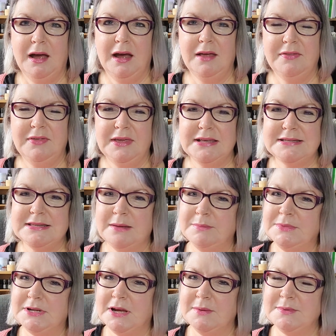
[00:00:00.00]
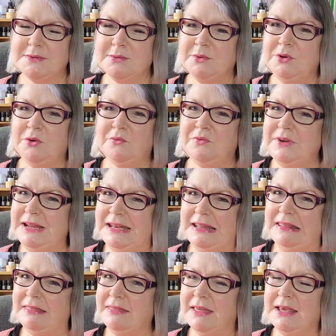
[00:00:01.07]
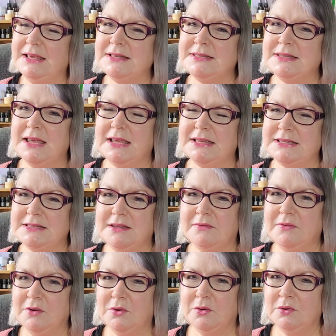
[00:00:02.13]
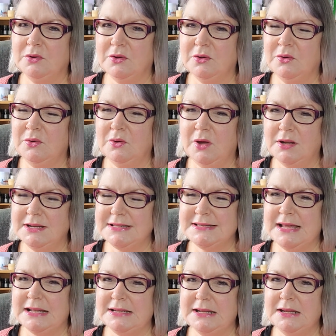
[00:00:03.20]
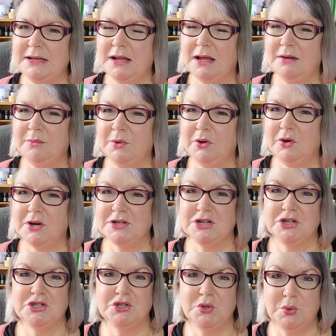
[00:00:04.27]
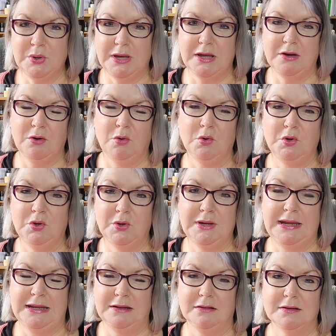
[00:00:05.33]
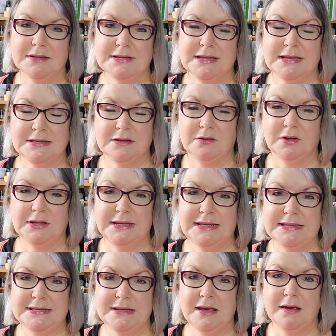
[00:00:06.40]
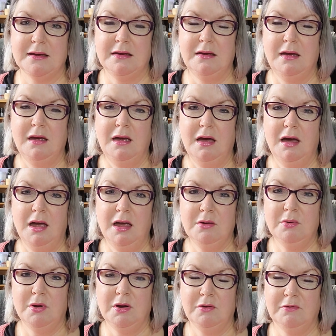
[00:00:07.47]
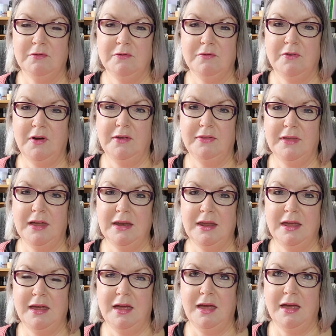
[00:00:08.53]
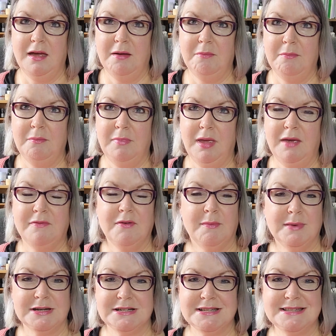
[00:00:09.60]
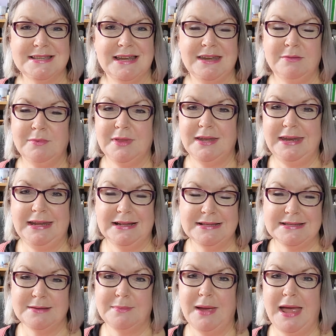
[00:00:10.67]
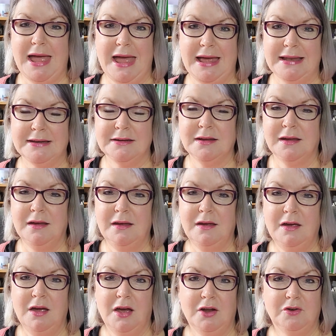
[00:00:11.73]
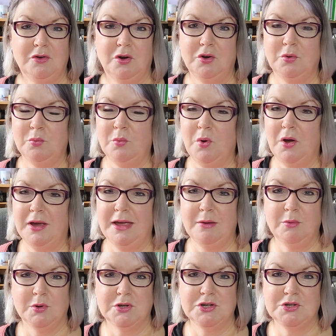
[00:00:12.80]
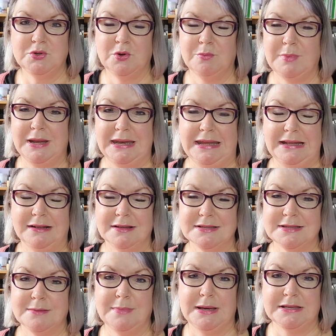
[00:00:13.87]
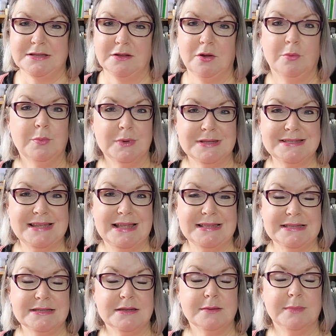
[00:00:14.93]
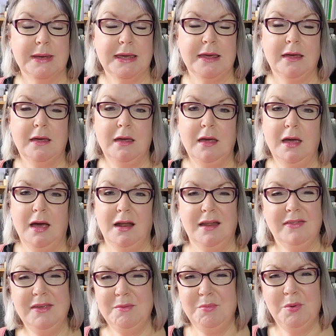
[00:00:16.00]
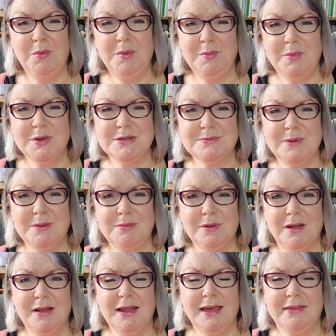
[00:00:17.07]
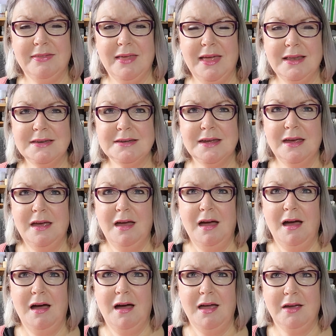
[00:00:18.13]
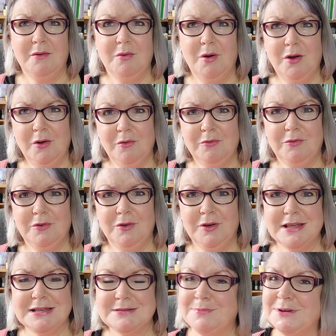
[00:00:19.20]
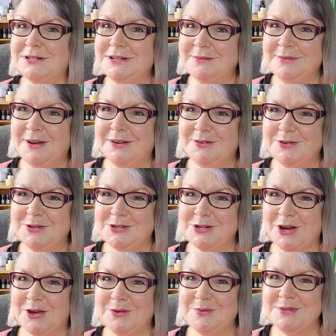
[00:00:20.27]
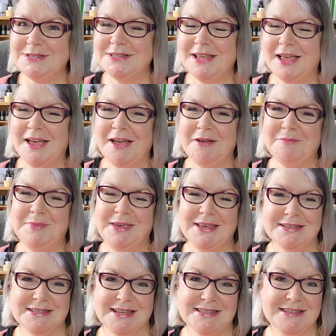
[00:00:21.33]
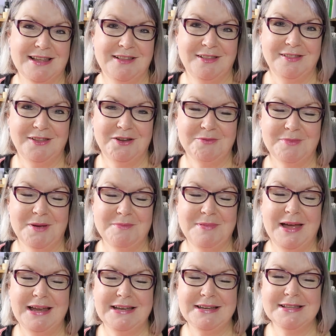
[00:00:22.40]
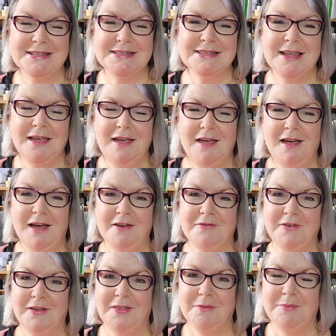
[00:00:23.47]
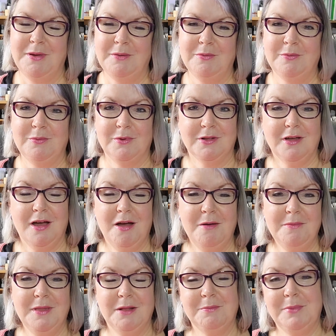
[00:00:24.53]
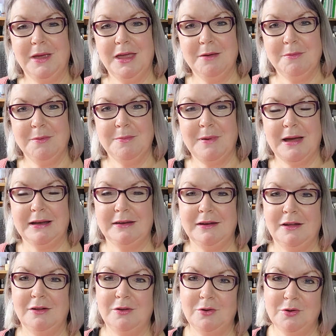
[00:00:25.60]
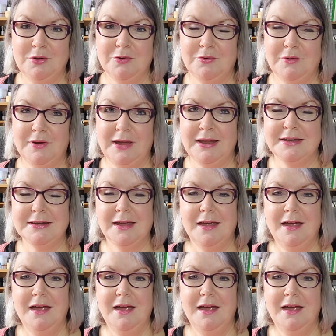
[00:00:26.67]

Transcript: I think sometimes when you're reading things, it's difficult to understand it. And when you're actually doing it on your needles, it's a lot easier. I quite often find that um, if I'm actually sitting with the needles in my hand and trying to work out what to do on my needles, it makes a lot more sense to me. And I think probably most people are like that. I quite often, especially when I do shows, uh, because I sell a lot of my patterns, I find that people will come, they'll pick up a pattern, they'll look through it,